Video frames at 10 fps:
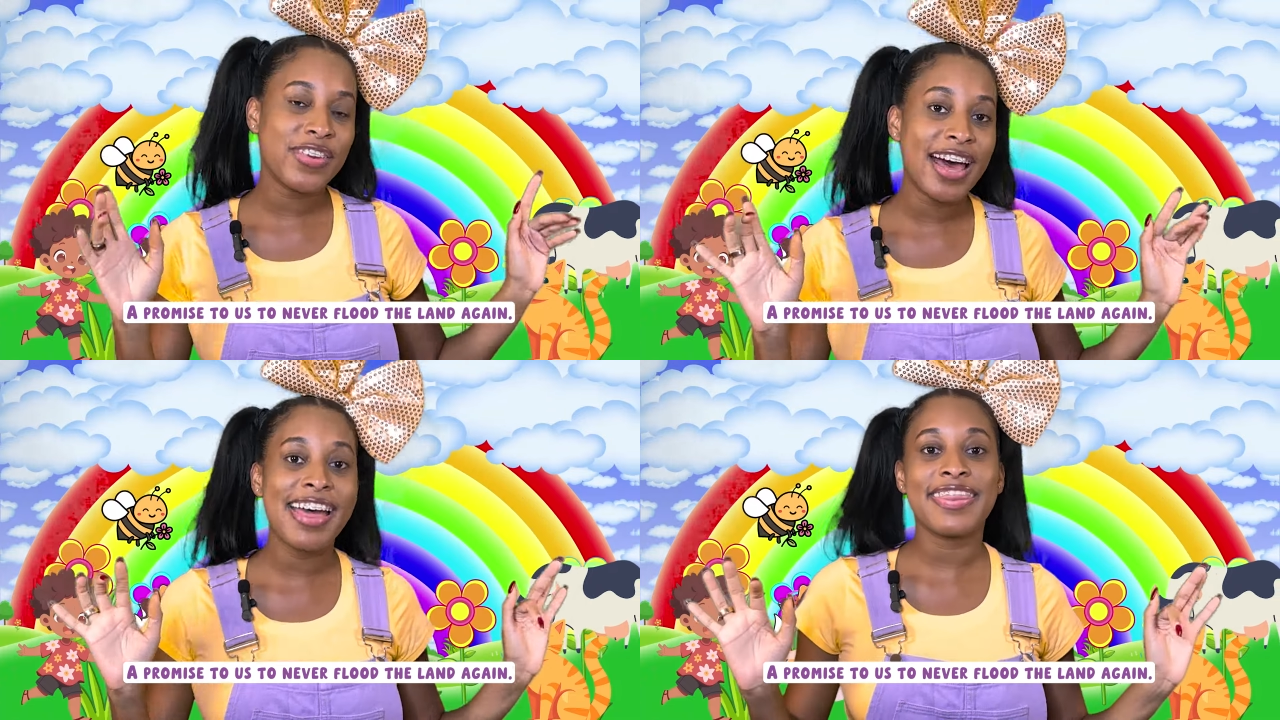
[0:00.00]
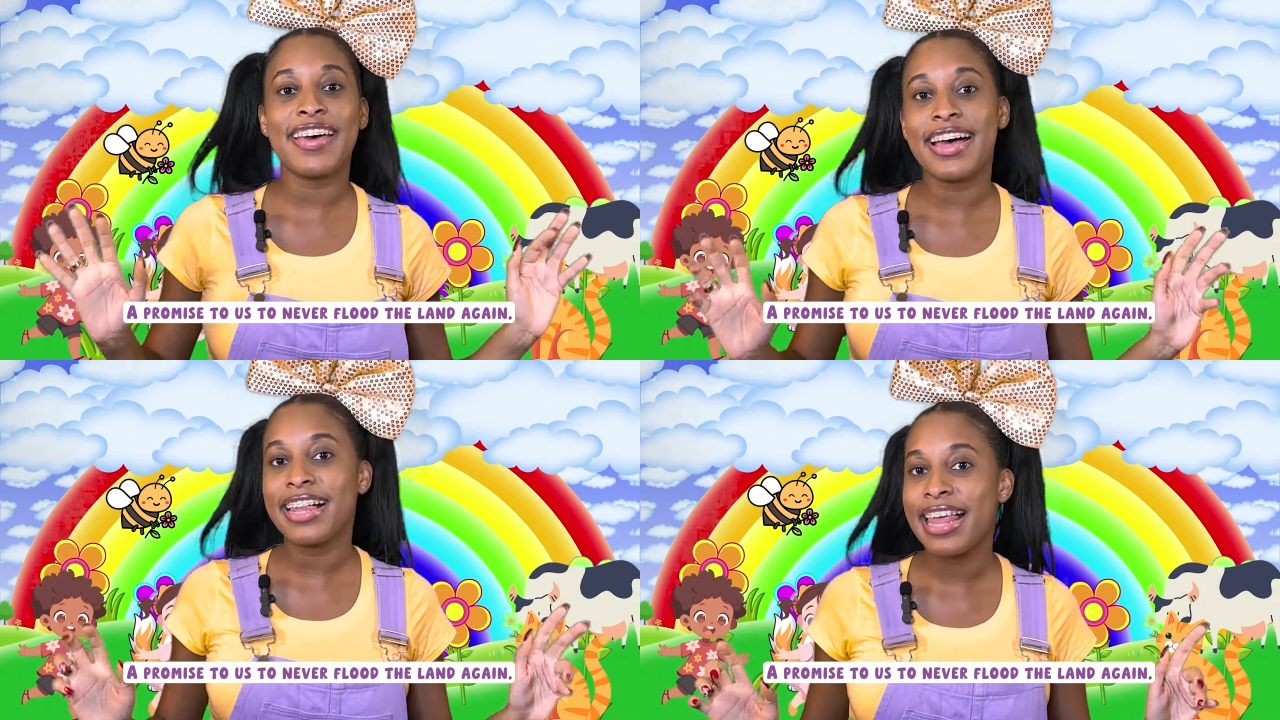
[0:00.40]
flood
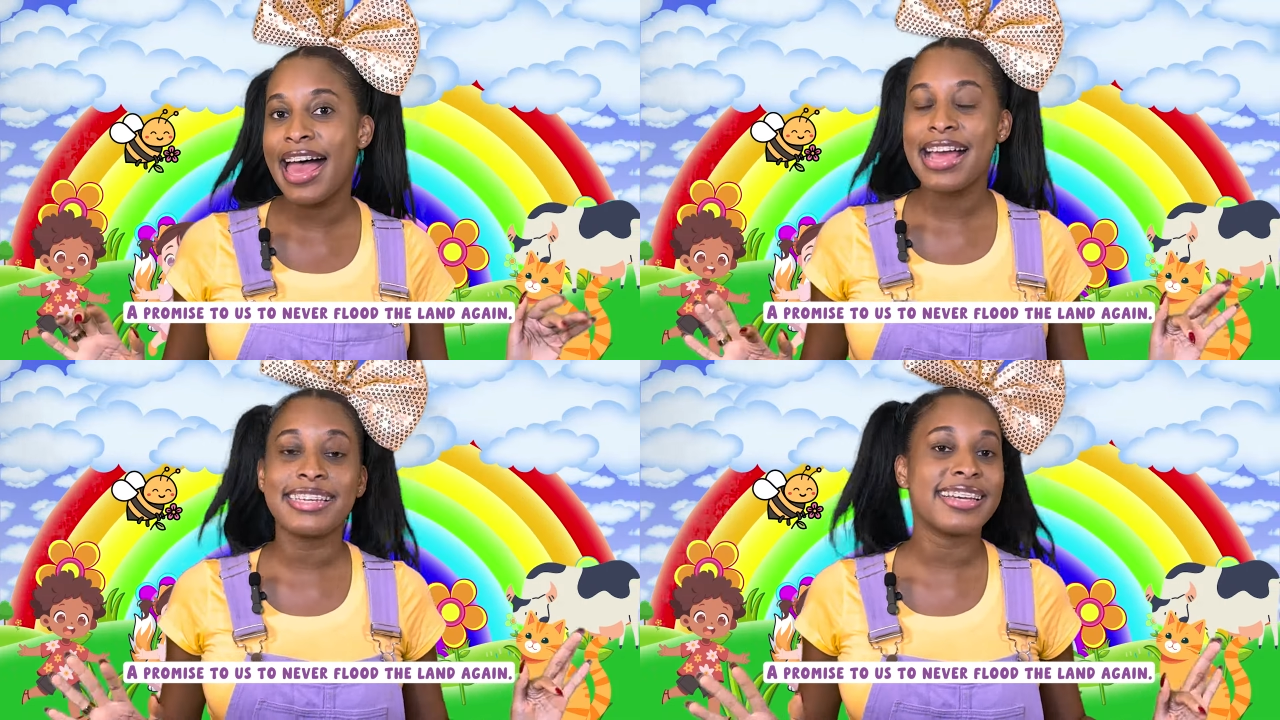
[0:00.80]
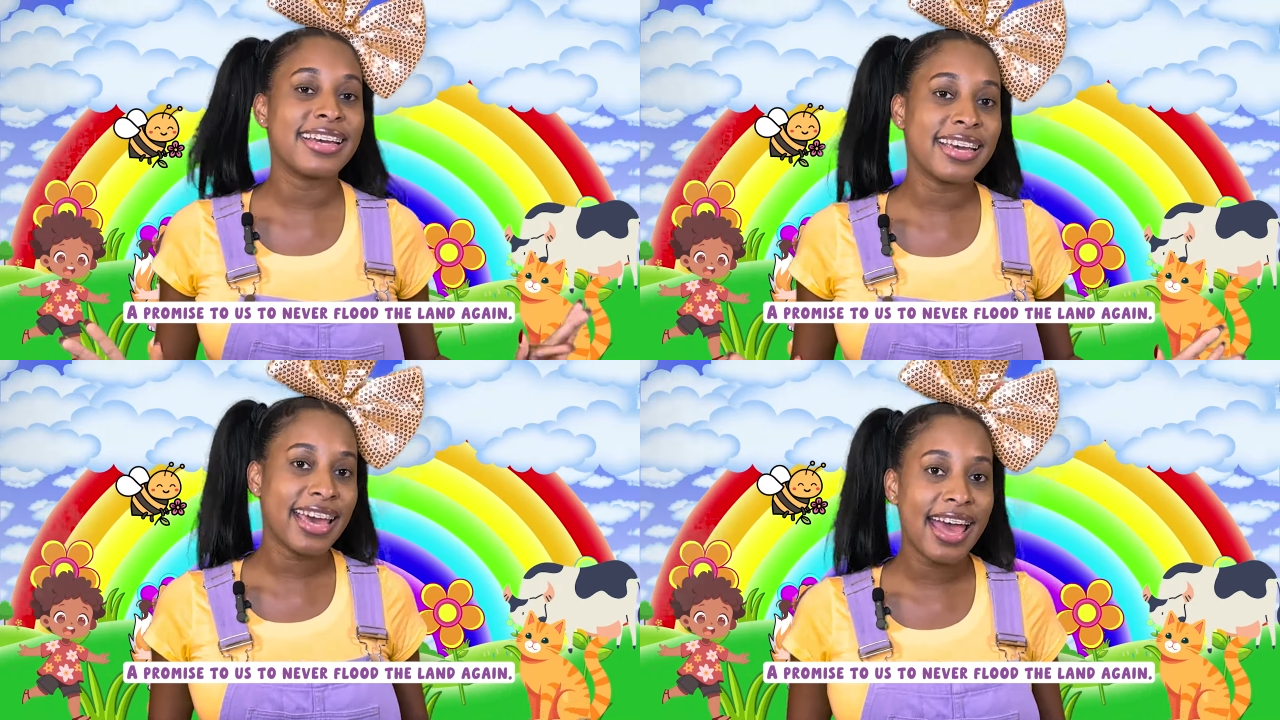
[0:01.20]
the land
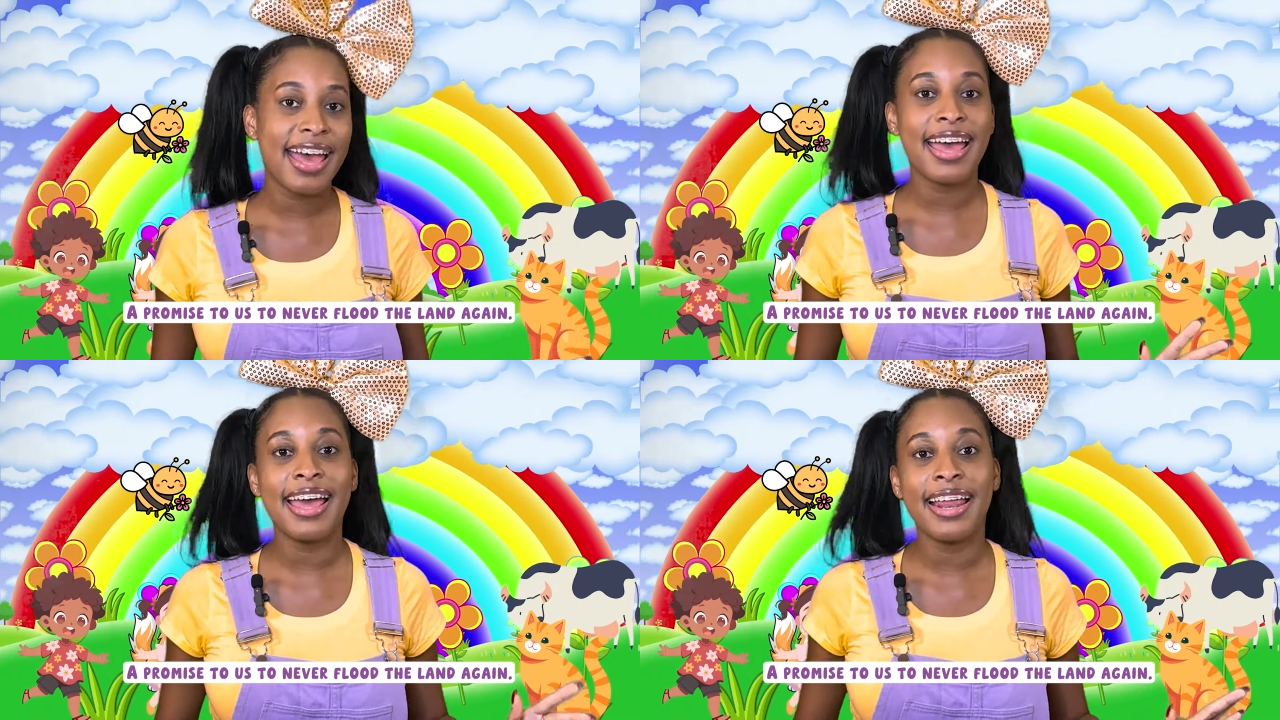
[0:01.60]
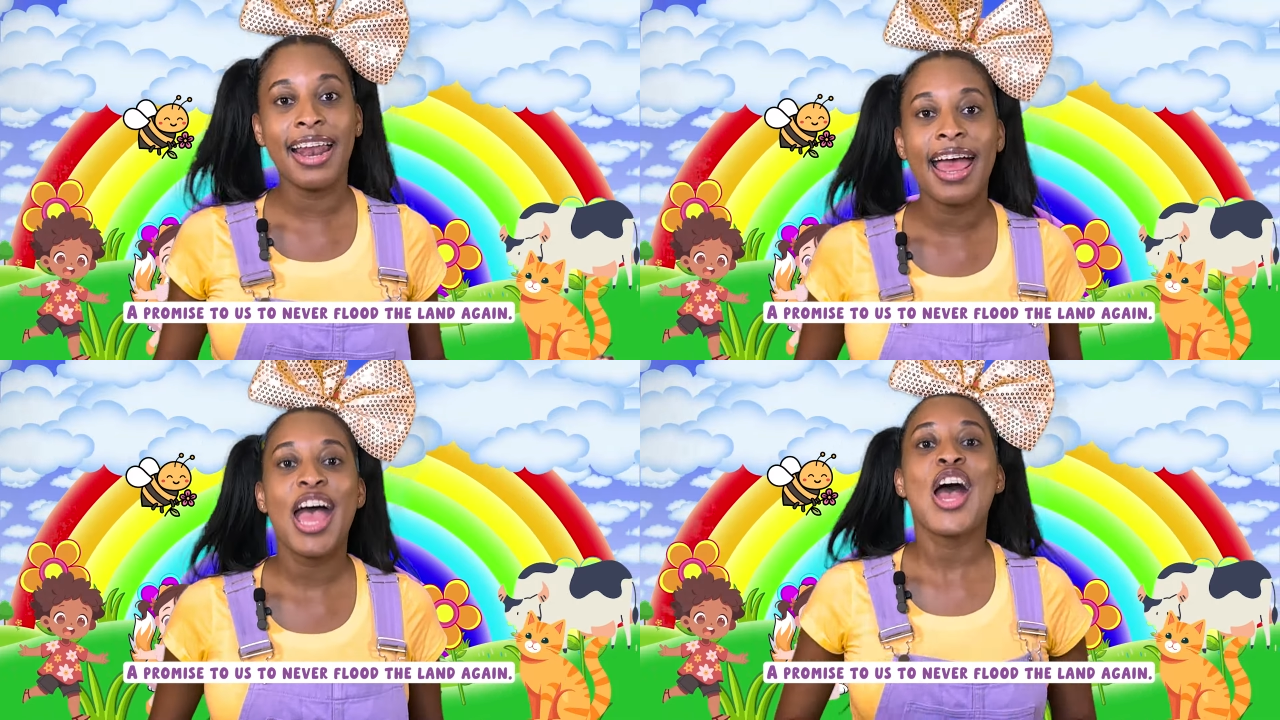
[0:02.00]
again.